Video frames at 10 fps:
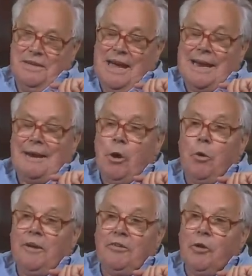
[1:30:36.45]
And I
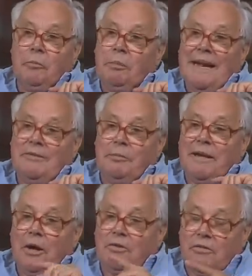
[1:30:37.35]
know it's not blessed
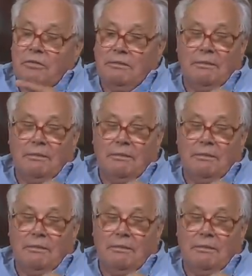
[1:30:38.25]
because